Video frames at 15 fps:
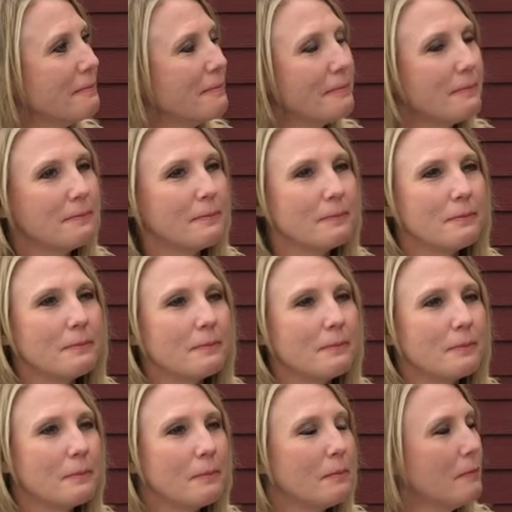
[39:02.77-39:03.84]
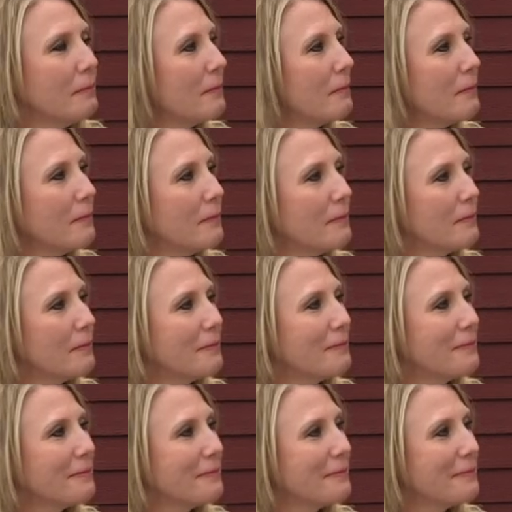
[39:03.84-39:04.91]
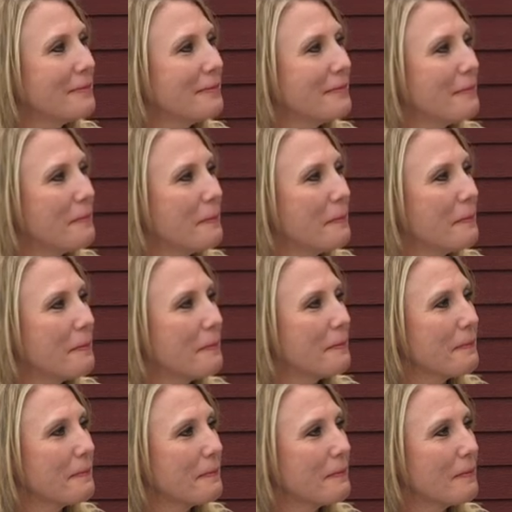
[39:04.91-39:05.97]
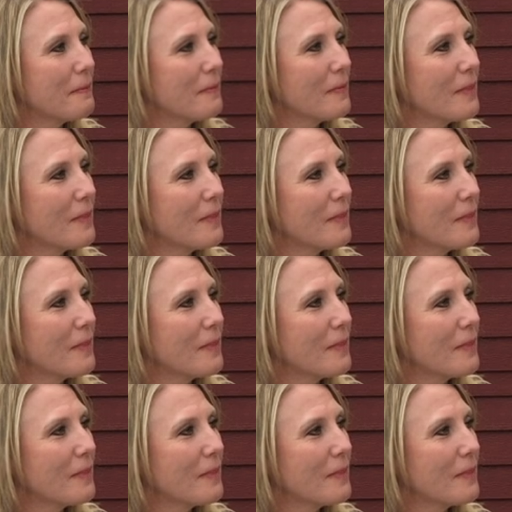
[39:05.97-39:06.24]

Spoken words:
No words are spoken by the person on screen.